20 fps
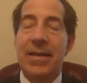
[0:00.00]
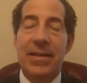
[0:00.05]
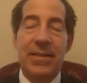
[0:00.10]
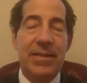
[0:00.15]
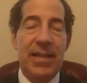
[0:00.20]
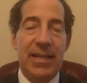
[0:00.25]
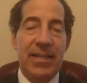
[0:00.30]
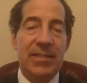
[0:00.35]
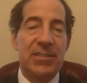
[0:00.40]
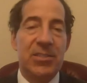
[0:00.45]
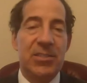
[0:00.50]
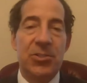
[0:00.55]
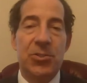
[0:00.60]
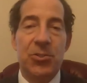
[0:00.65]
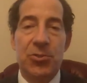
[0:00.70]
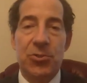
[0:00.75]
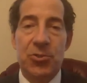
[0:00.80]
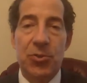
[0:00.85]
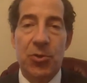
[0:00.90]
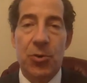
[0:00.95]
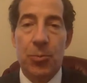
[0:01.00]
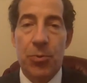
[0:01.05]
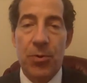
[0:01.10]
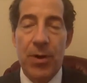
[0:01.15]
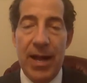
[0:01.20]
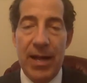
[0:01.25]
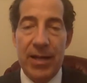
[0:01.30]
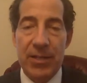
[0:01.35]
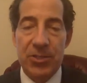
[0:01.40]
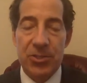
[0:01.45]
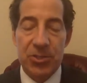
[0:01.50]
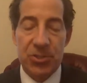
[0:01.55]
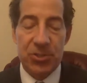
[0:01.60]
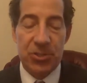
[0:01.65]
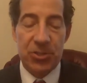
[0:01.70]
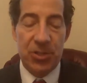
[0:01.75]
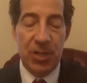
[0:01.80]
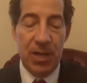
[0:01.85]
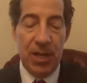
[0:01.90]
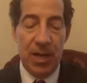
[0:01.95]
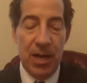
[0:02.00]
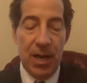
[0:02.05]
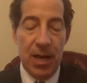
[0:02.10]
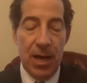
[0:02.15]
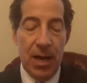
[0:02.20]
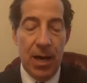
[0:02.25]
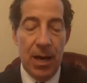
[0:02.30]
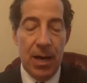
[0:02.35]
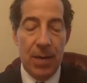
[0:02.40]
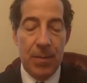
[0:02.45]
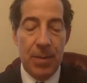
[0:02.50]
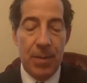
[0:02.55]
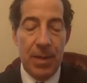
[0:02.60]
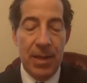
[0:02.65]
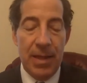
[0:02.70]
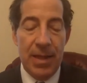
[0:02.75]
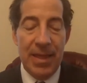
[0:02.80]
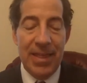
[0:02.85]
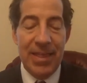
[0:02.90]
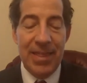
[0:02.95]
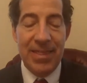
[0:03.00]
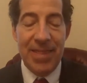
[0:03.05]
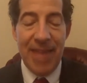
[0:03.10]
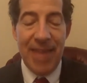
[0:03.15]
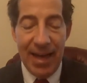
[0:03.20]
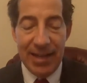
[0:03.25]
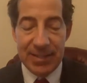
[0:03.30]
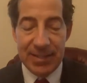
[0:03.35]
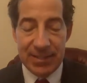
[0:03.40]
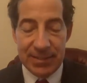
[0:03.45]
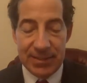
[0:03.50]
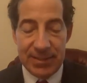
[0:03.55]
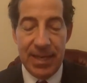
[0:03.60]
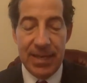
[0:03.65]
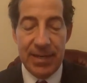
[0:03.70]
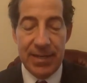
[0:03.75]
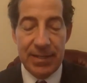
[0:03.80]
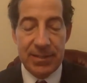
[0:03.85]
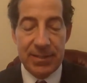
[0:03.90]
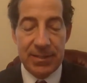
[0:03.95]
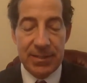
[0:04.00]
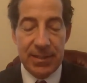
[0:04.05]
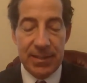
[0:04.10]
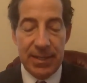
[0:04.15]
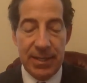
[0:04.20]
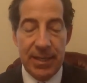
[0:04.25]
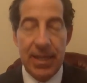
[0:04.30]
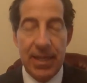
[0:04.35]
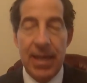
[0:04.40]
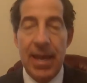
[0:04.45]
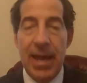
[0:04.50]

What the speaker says: the institutional branch. That tendency